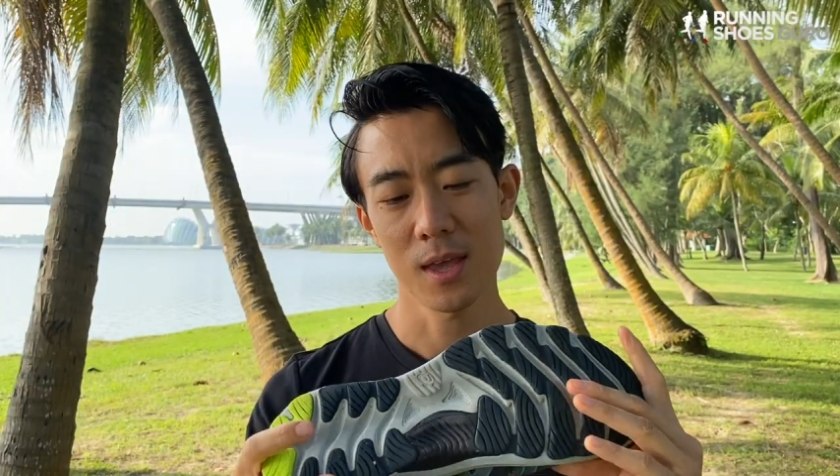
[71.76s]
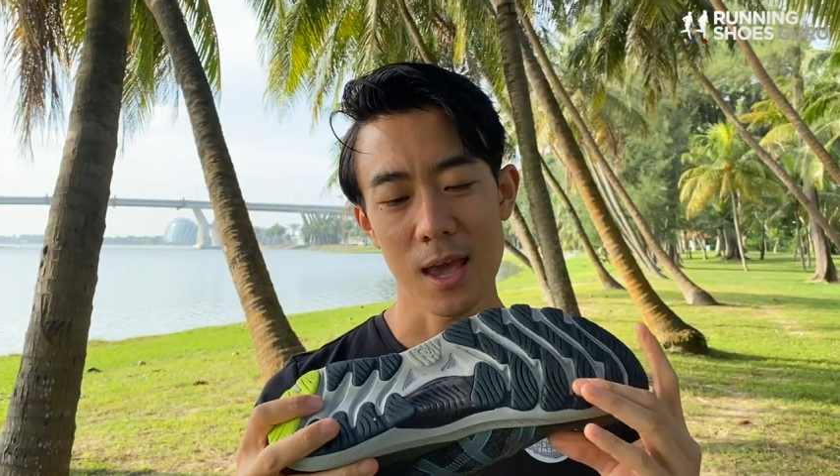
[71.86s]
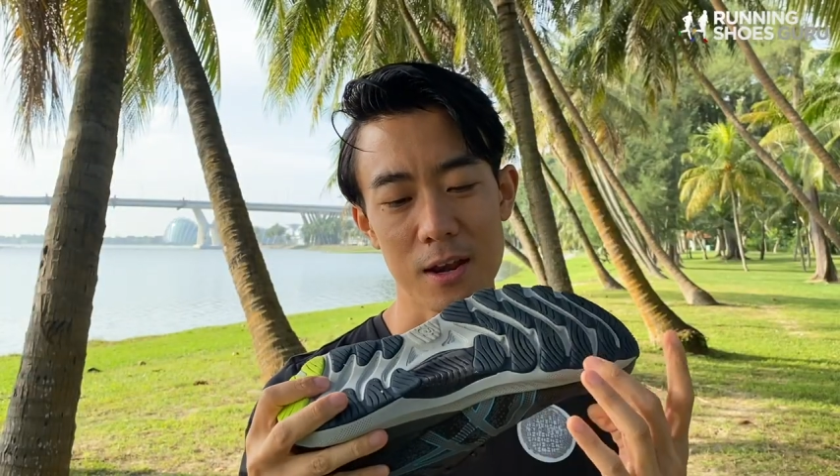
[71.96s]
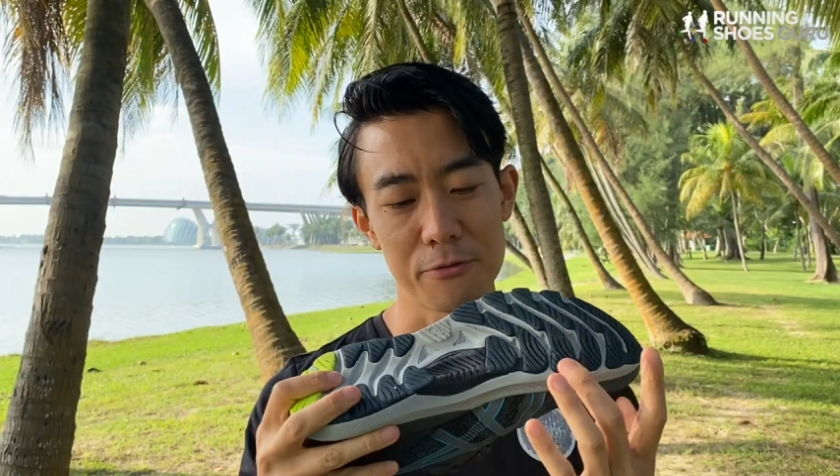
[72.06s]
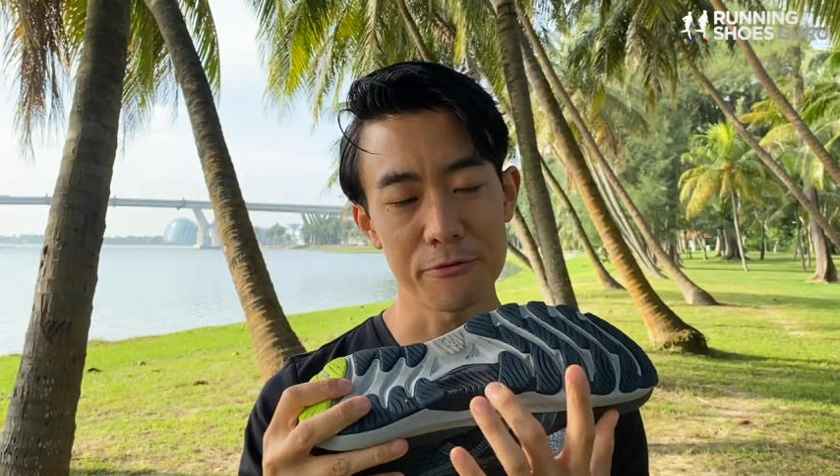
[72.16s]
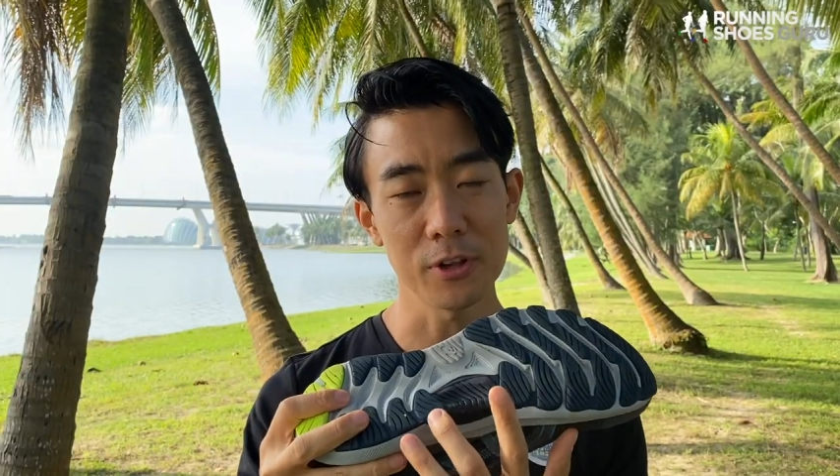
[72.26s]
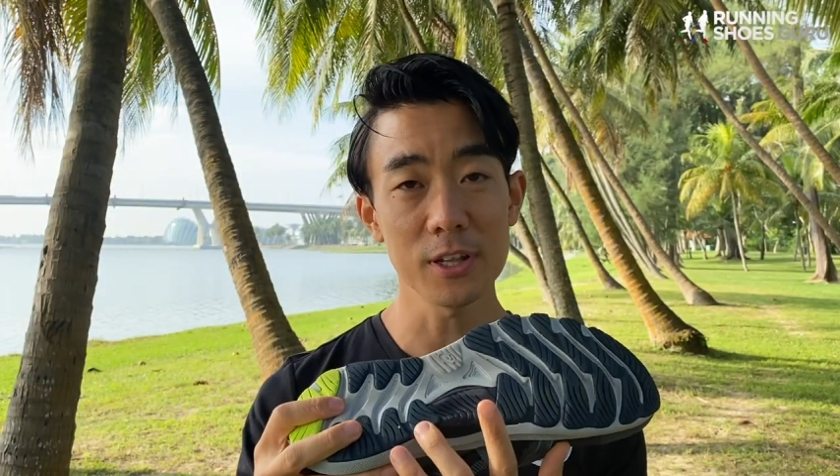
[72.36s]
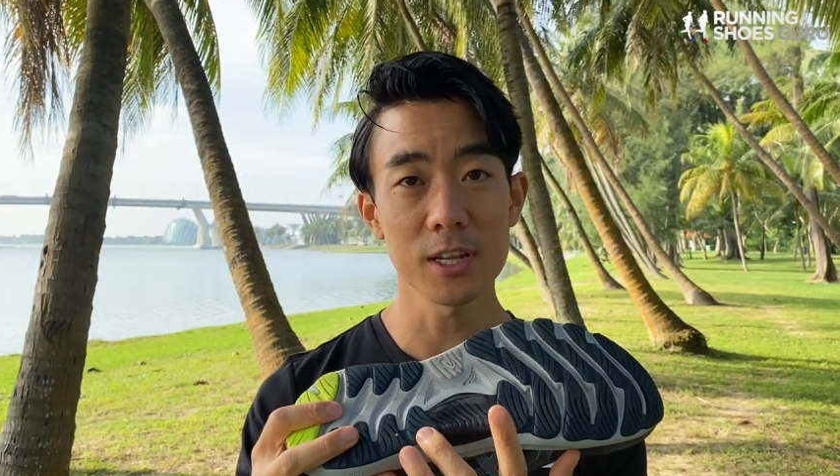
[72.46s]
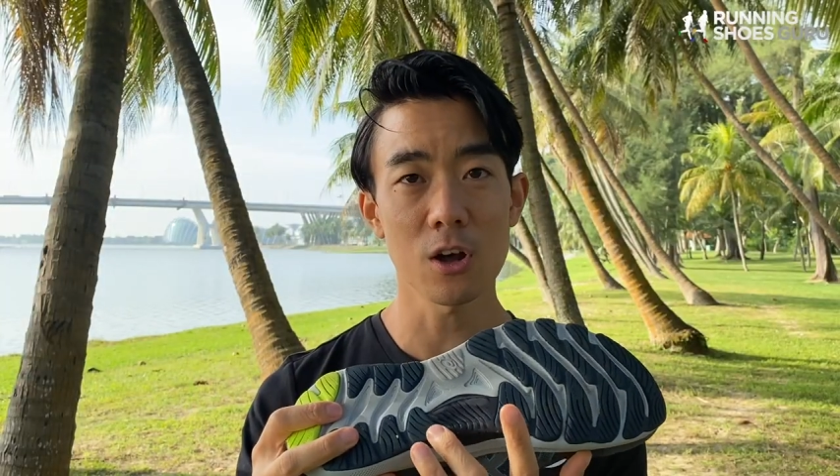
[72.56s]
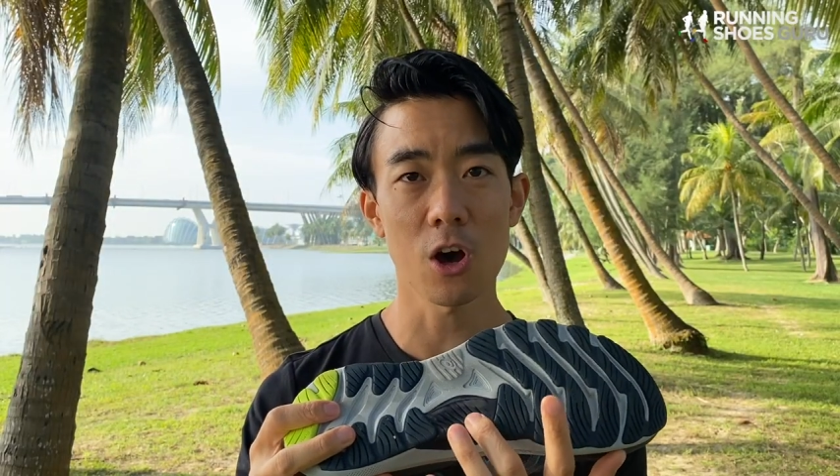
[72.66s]
and a
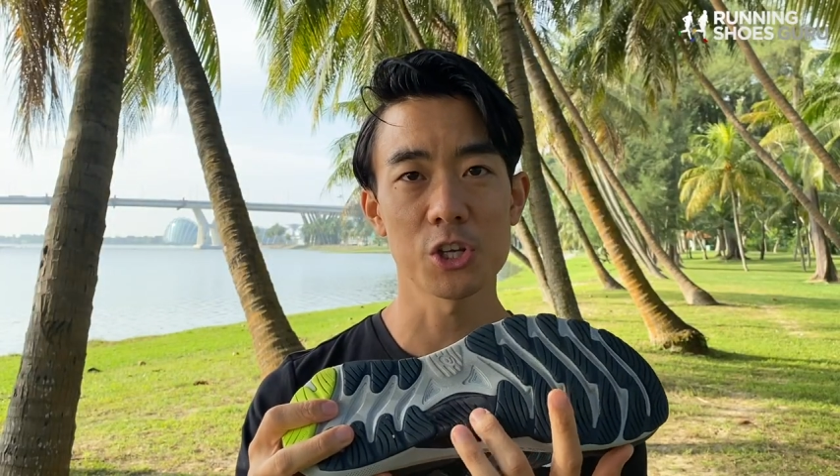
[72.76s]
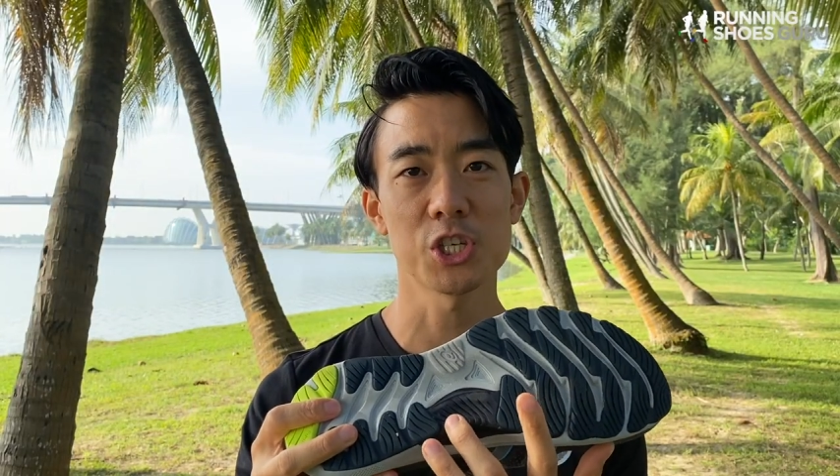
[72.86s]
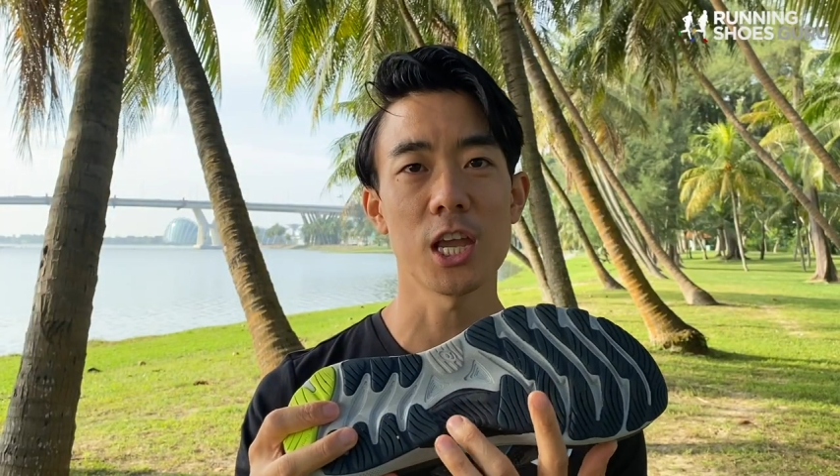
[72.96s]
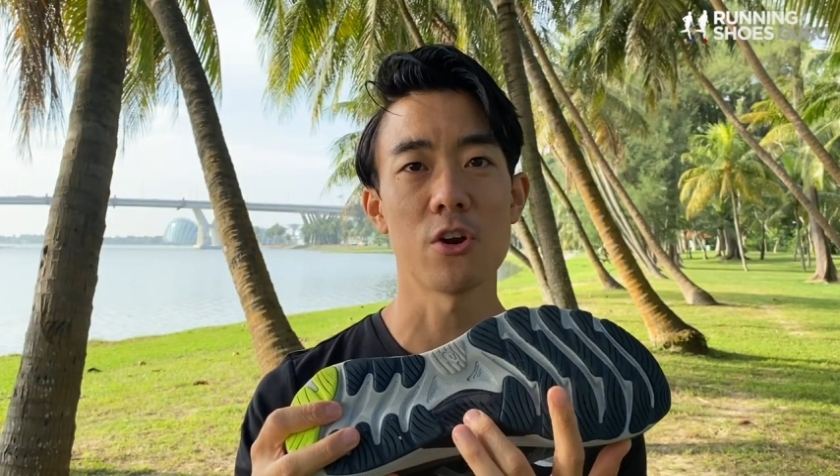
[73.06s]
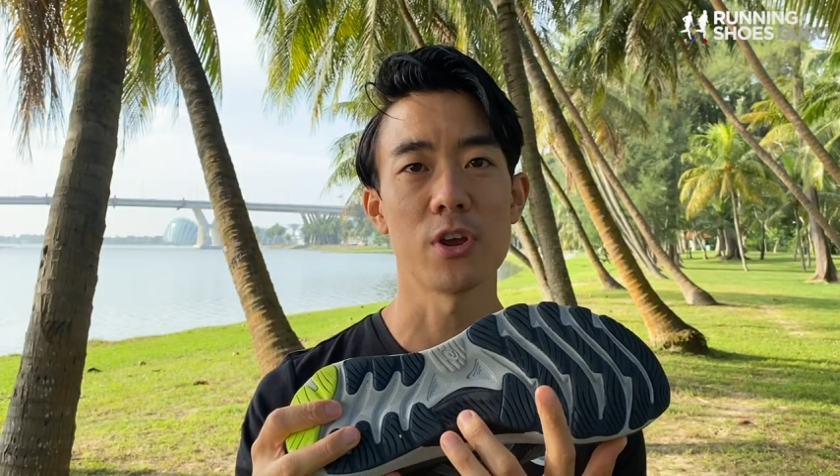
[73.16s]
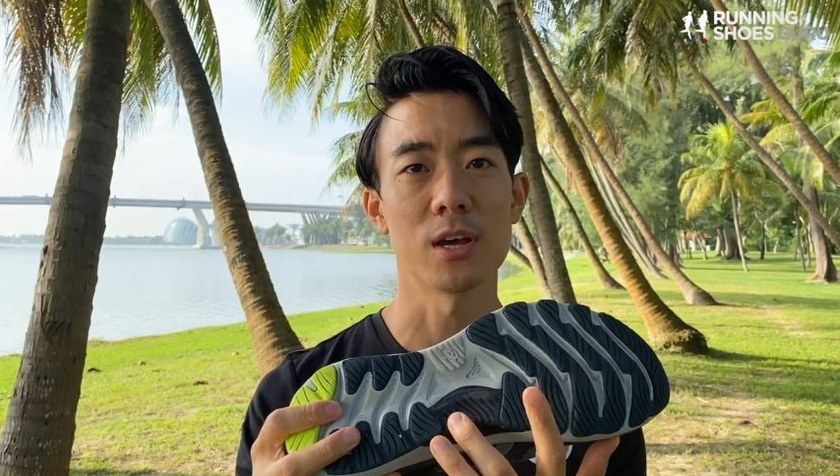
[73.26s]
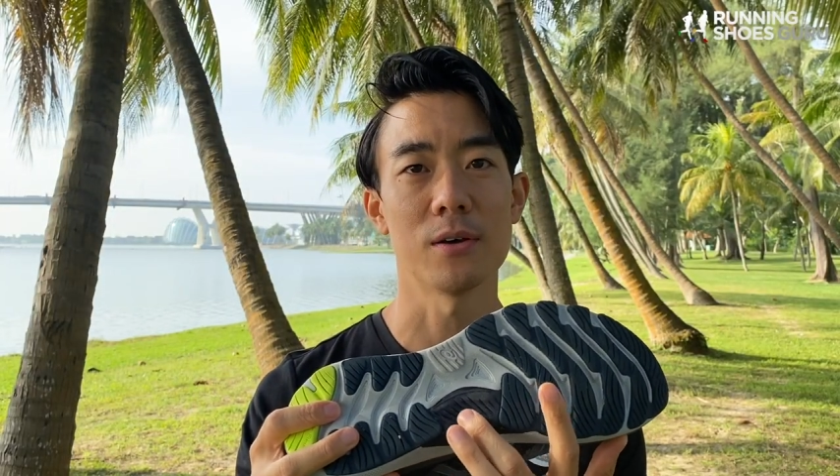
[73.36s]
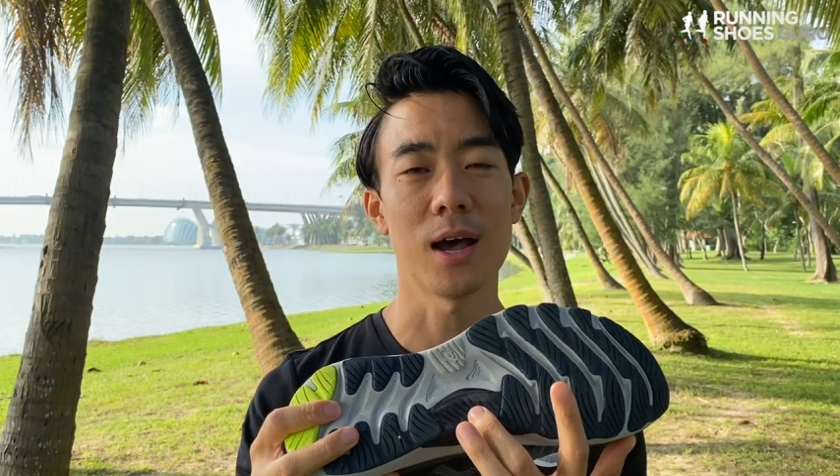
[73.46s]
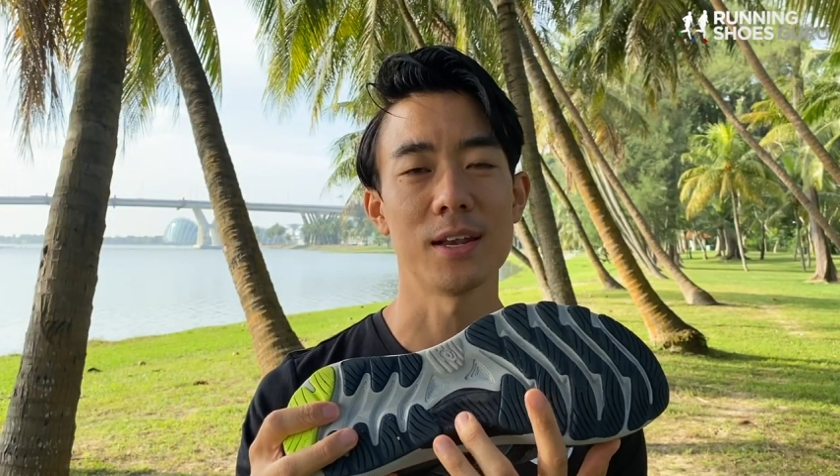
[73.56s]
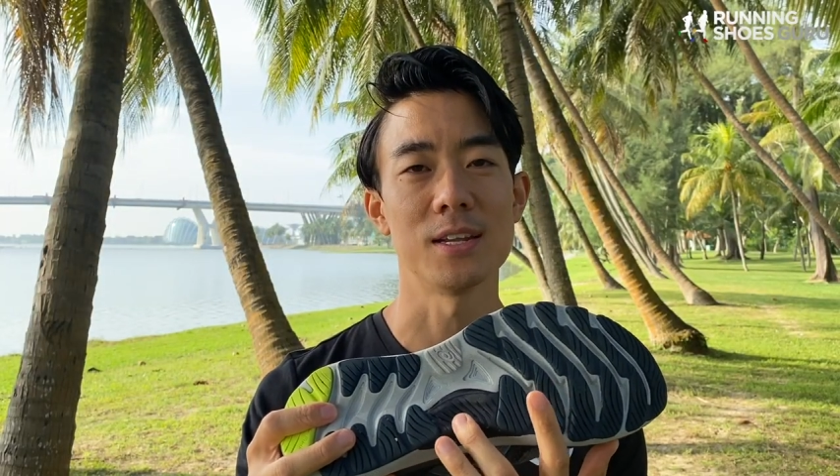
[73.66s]
filled-in arch area
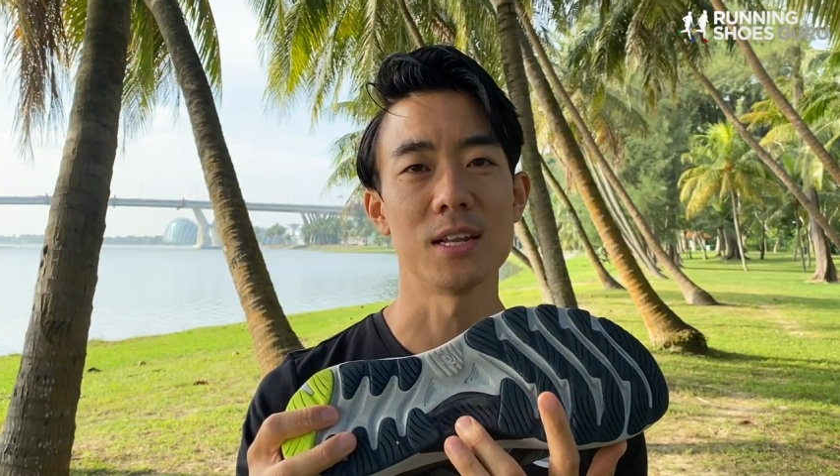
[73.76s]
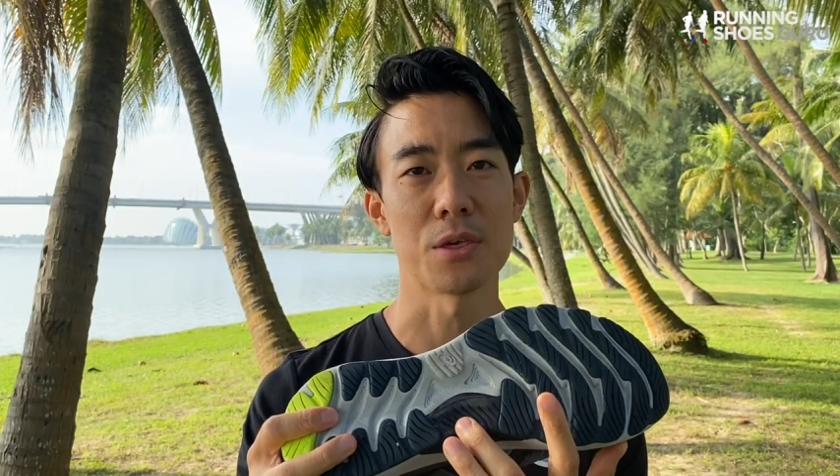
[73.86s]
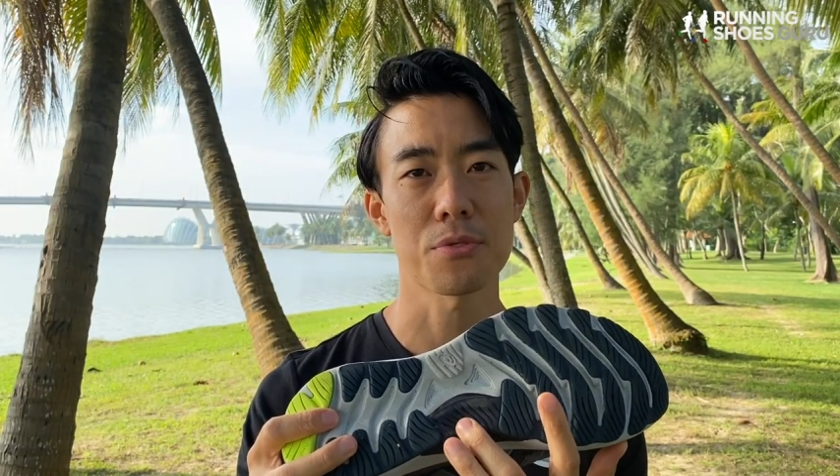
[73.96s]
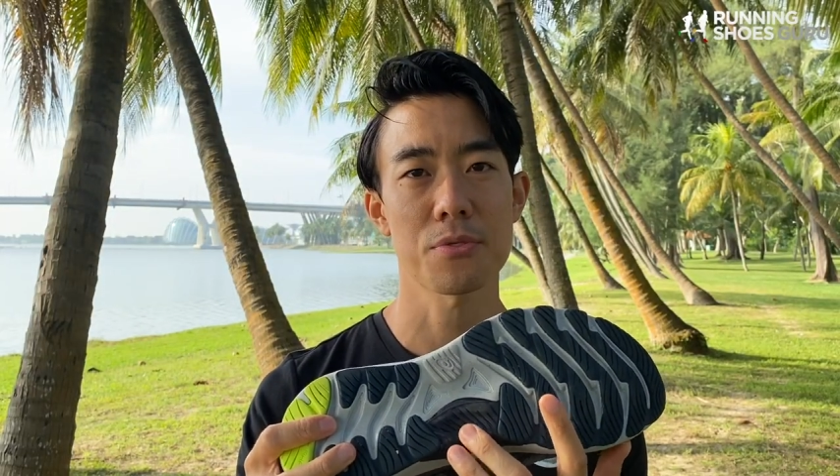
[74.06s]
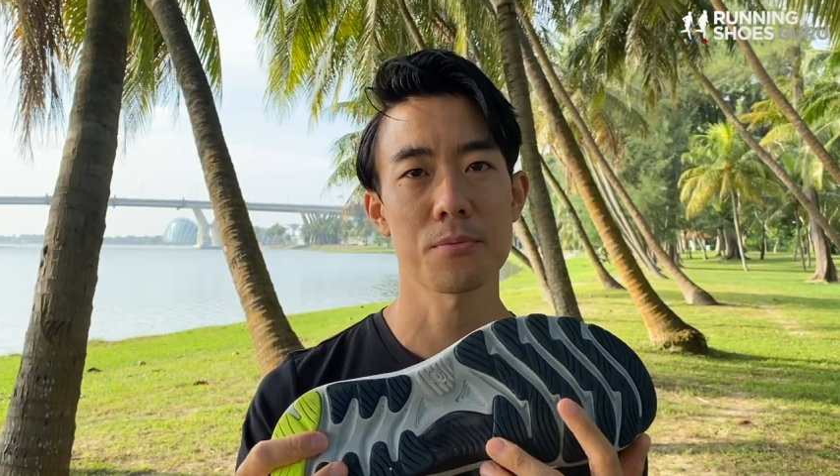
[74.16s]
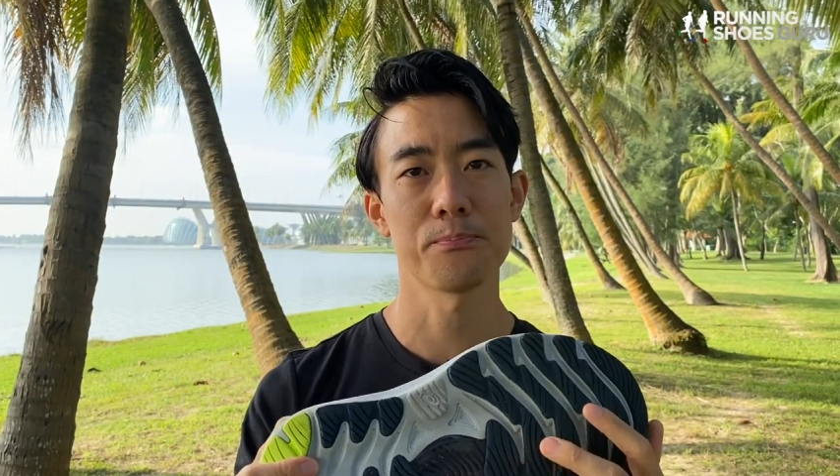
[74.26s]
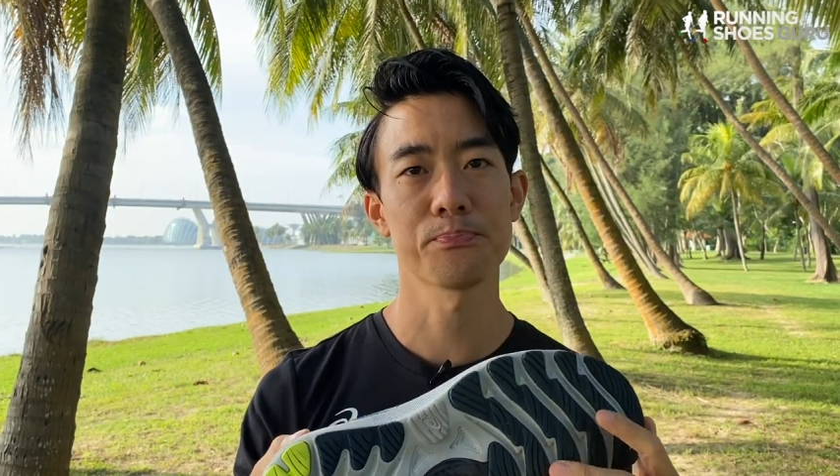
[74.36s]
underneath.